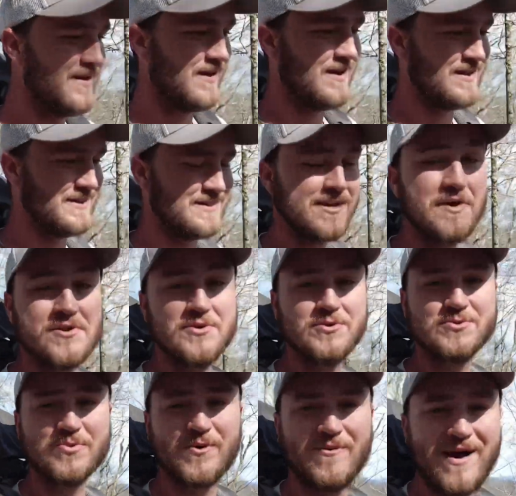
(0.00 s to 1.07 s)
At least
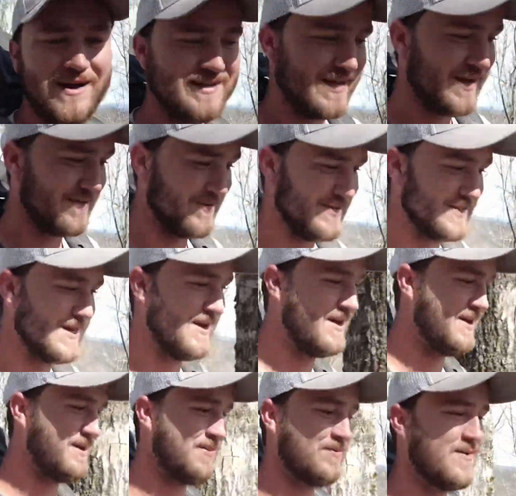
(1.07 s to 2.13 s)
unusual wild animals
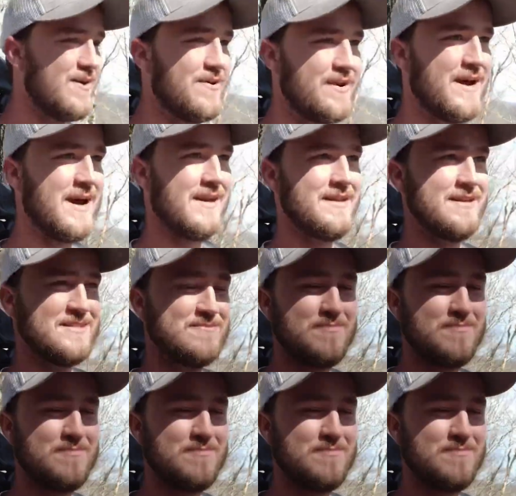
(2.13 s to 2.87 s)
on the Roan Highlands.